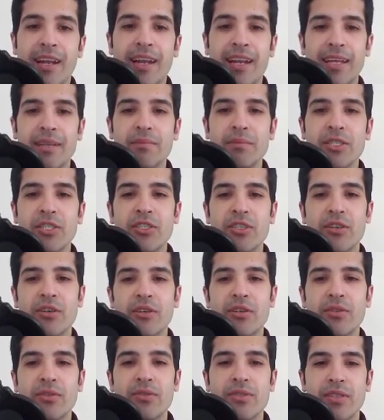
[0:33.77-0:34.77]
Let me show
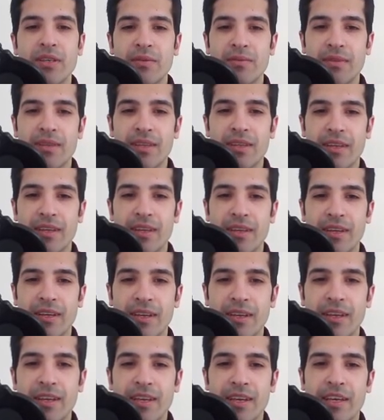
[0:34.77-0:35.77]
you something.
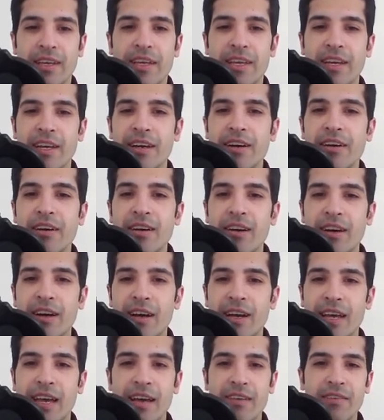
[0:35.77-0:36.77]
Here
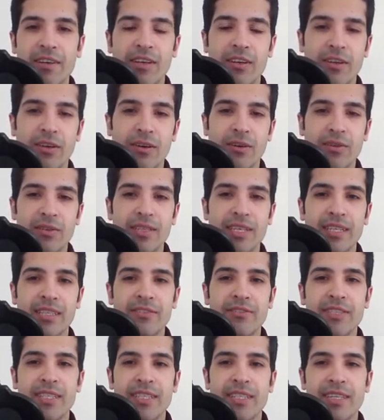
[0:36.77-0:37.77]
I have a code that
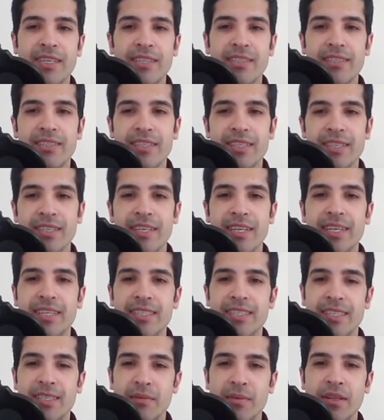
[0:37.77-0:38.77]
returns an
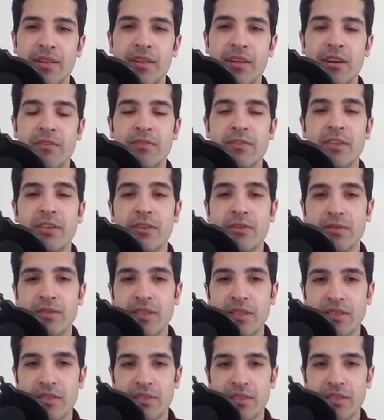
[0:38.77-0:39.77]
XML of
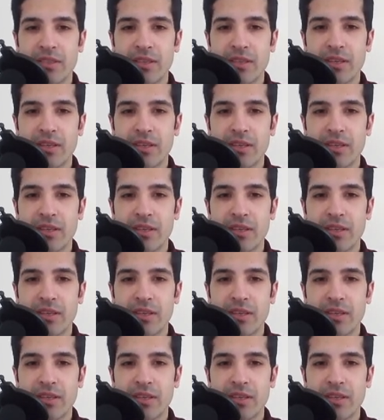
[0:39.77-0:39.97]
users.